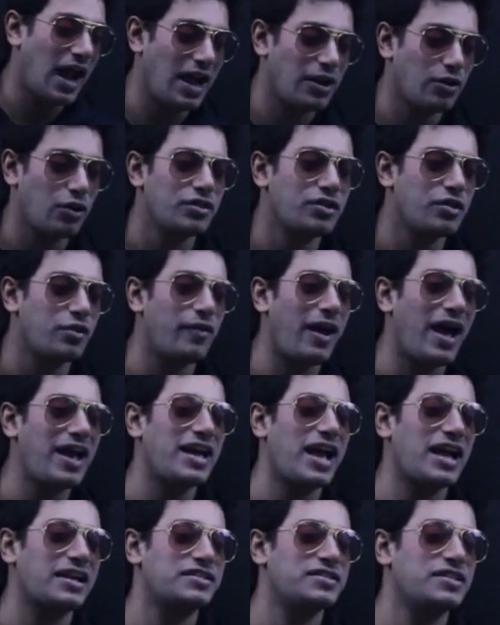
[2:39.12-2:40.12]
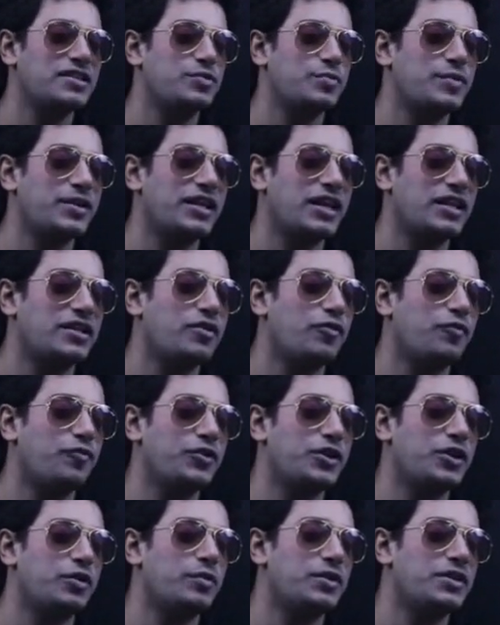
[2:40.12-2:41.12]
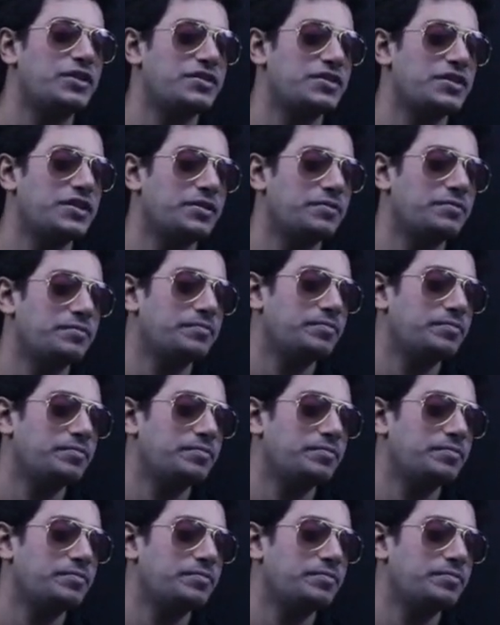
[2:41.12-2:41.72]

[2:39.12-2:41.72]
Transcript: And on the y-axis, we get the frequency.